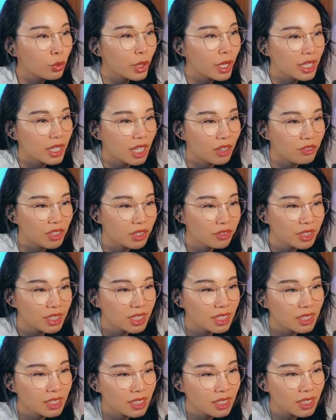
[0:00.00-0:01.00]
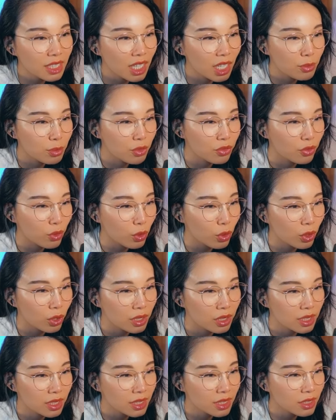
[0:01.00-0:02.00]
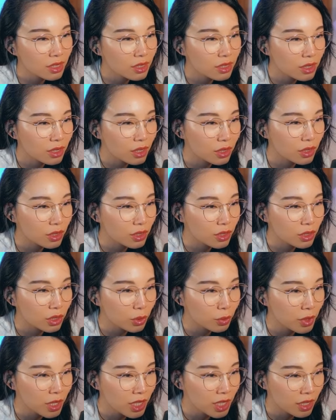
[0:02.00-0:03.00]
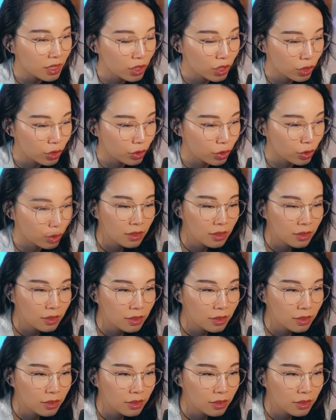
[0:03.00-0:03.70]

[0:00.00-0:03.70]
Wait, I've never seen this guy before. This is so many are new.